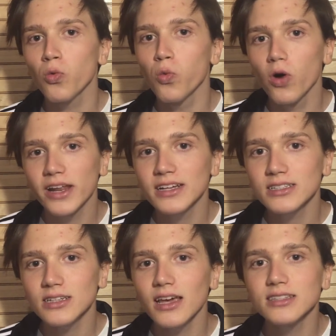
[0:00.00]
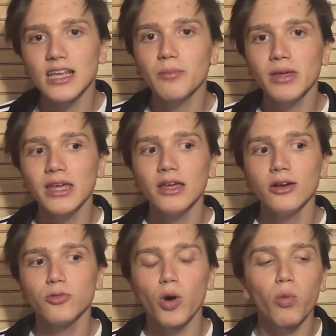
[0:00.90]
wouldn't accept me
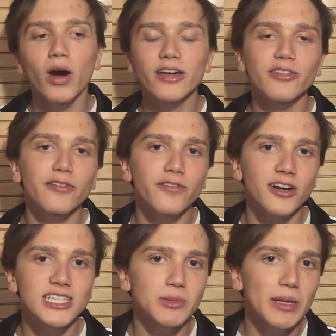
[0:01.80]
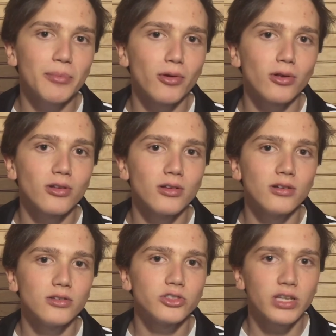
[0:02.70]
were one of the first people
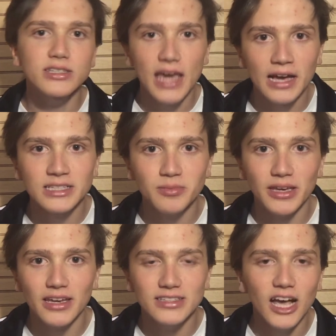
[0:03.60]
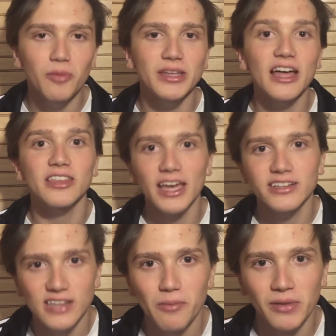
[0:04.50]
to text me and tell me that they
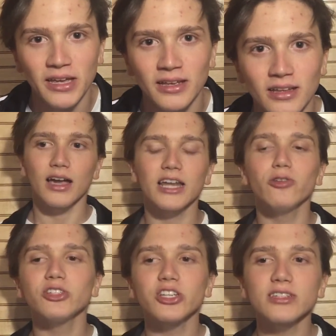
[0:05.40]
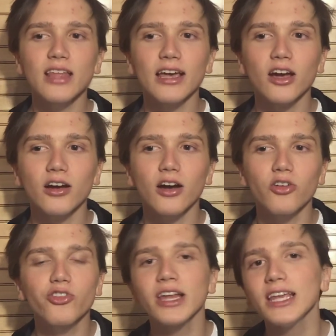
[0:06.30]
accept me. And it was just like
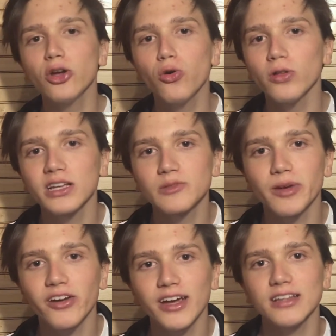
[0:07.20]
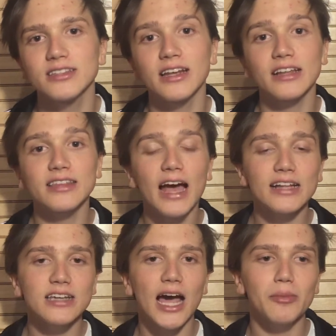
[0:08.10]
a really cool experience, and at
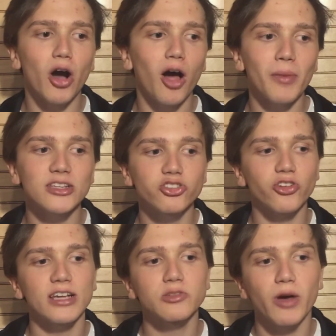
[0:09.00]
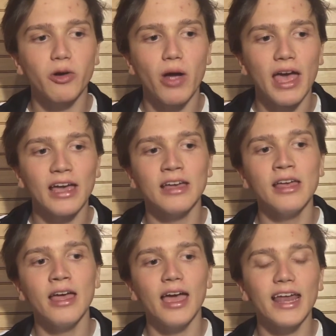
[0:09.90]
that time all my stress went away,
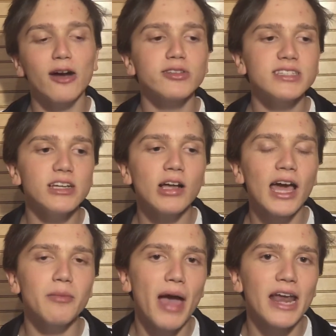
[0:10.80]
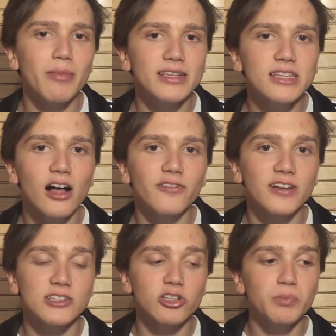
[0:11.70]
and I was still kind of mad at myself
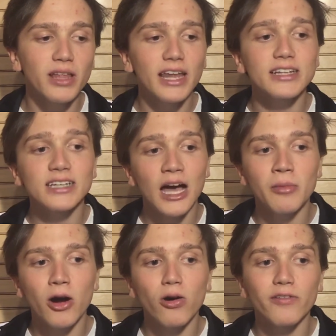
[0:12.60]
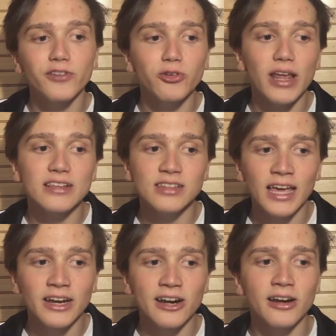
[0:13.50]
because I was planning to come out a few days
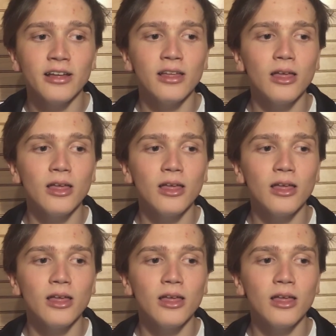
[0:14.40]
later,